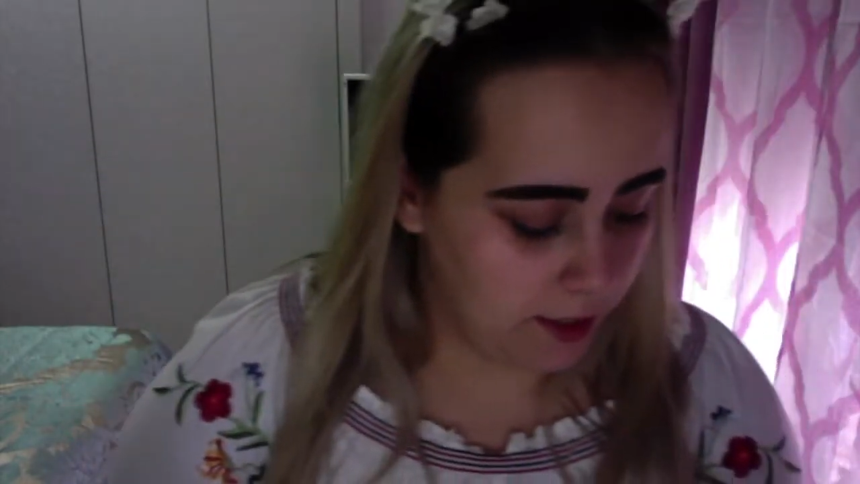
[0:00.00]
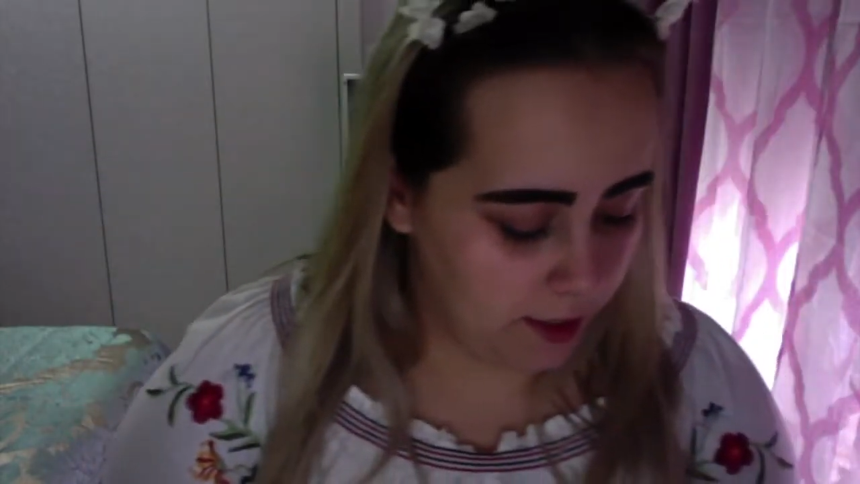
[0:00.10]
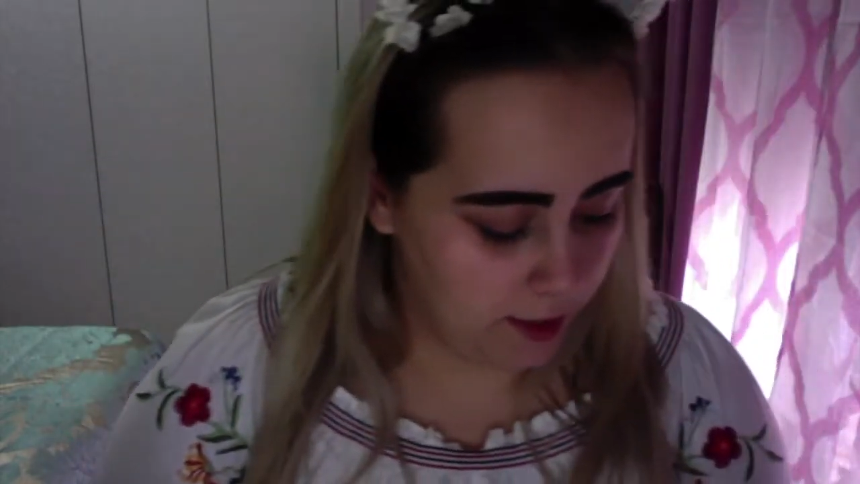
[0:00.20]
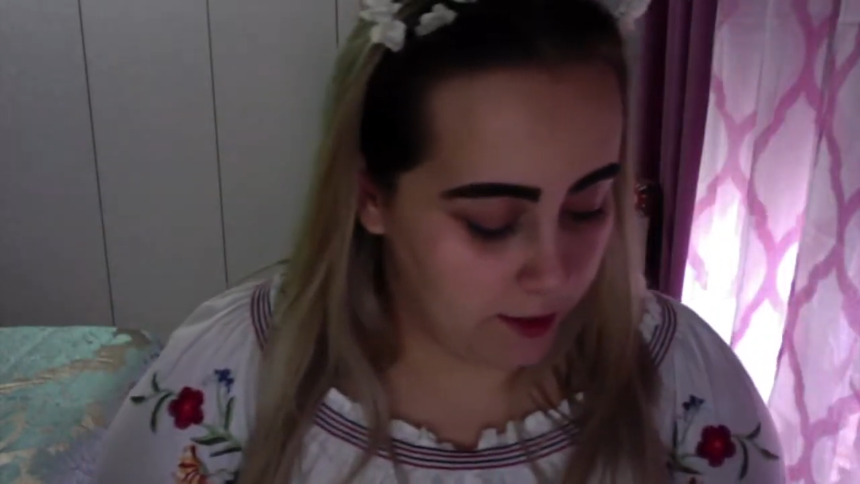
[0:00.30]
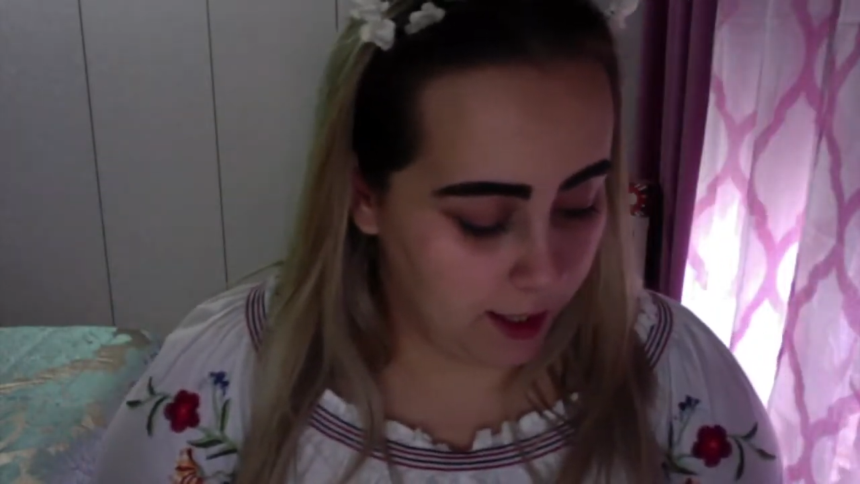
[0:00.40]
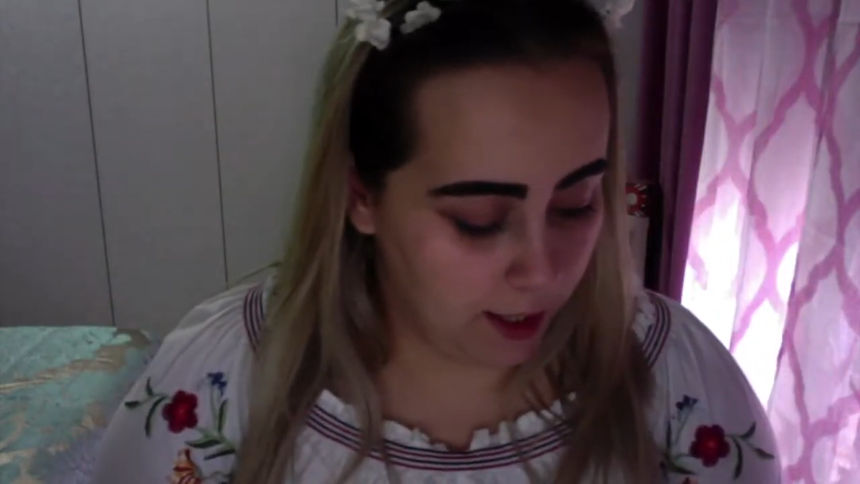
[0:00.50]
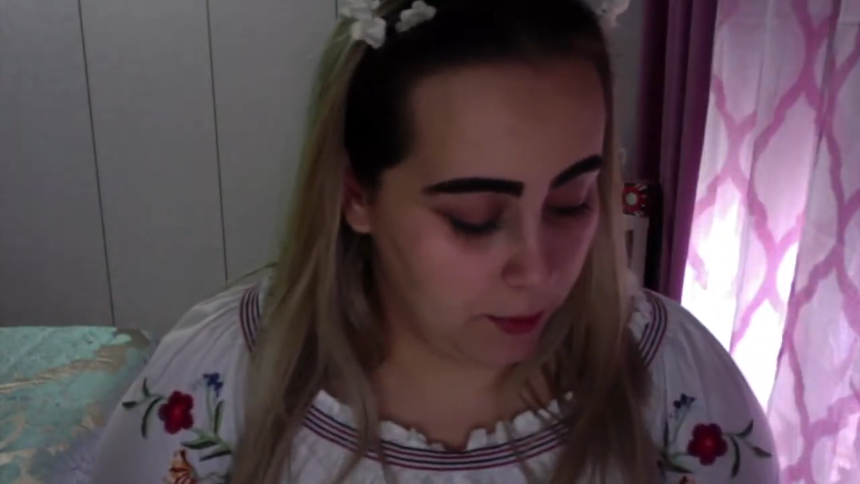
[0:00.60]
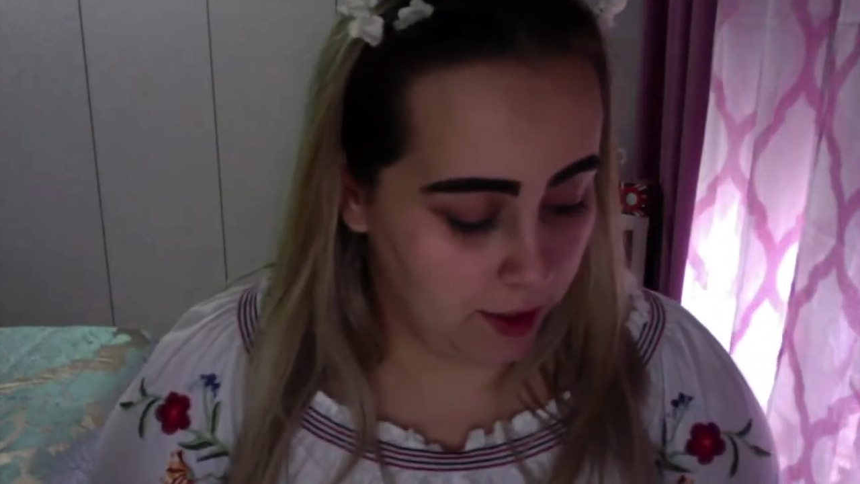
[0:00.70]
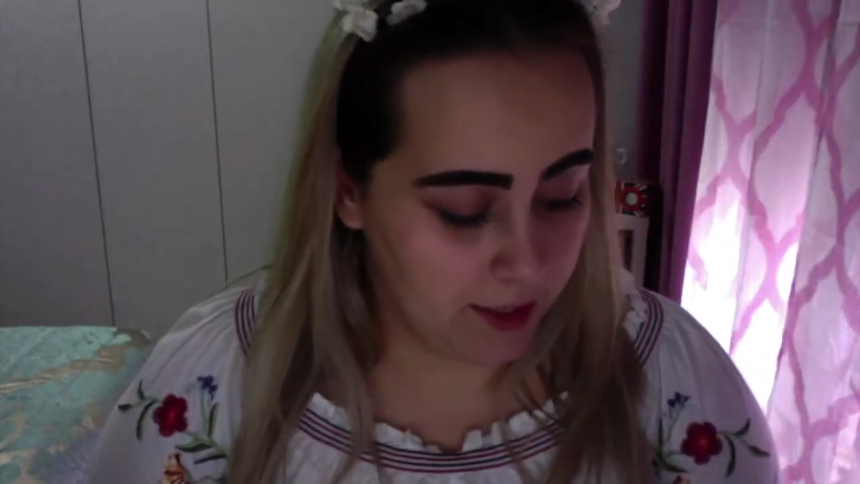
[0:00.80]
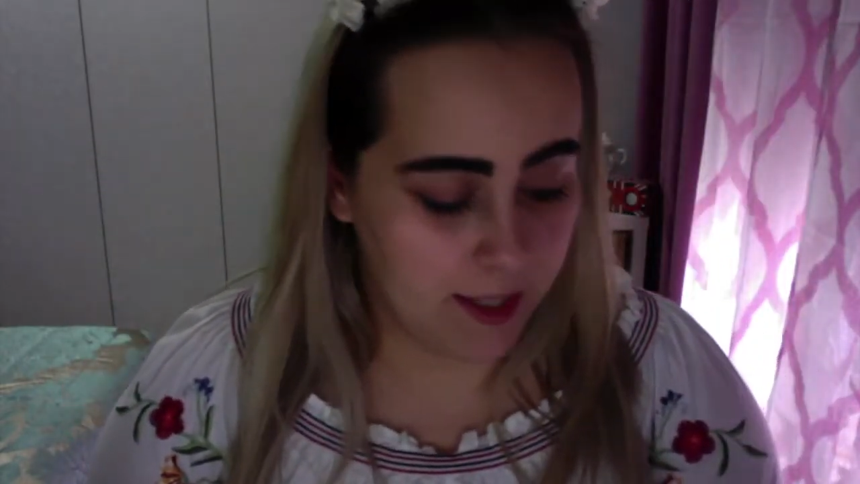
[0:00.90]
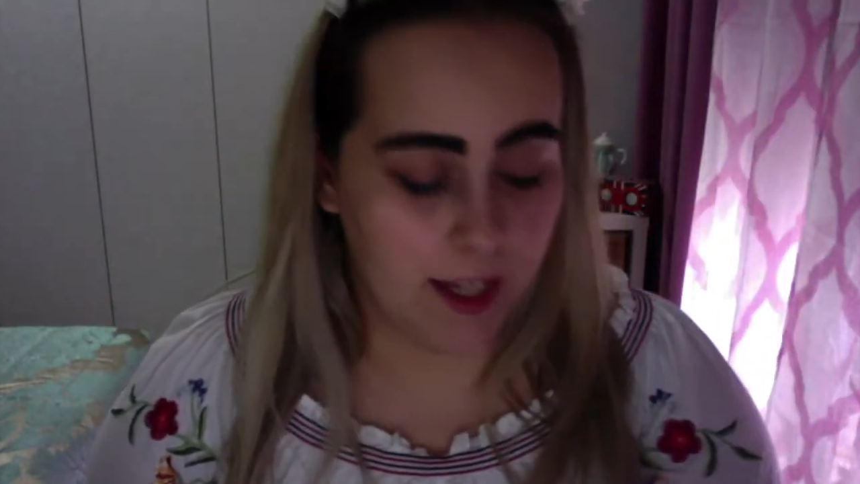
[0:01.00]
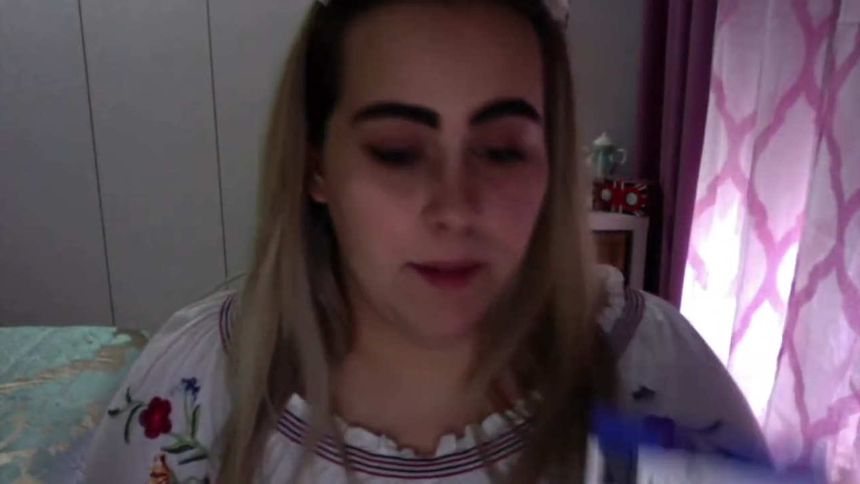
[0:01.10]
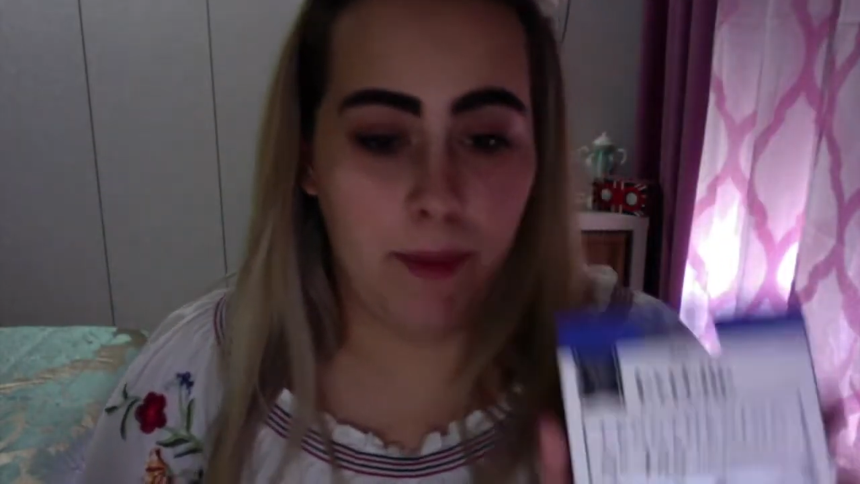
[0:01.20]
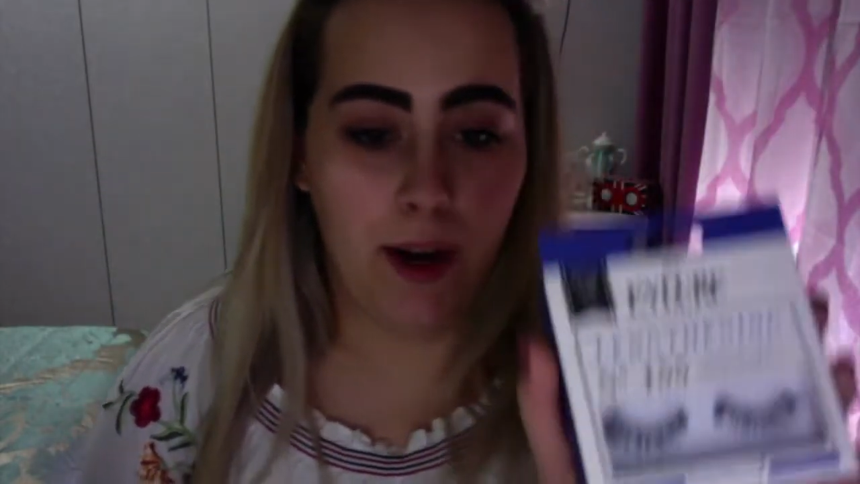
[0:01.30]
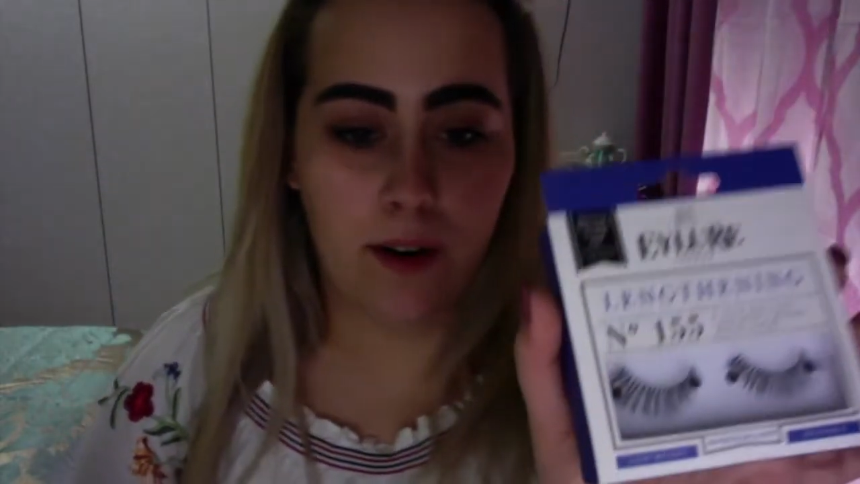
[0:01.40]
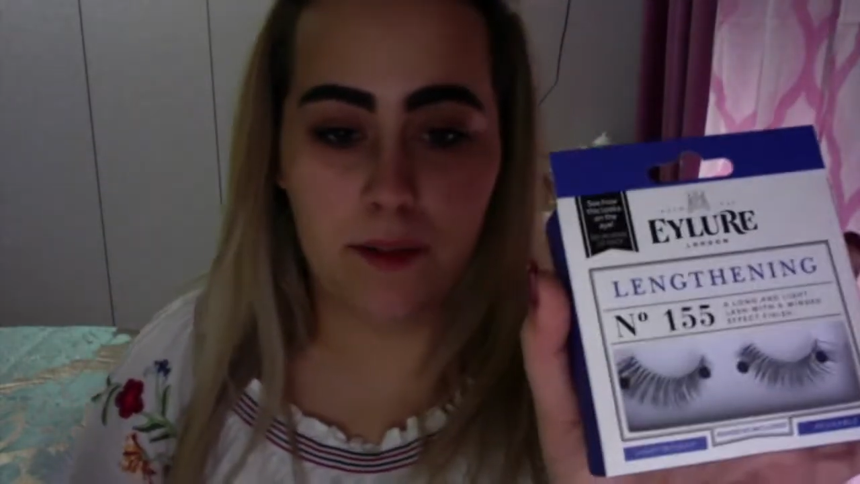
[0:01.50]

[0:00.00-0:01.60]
And I bought the second pair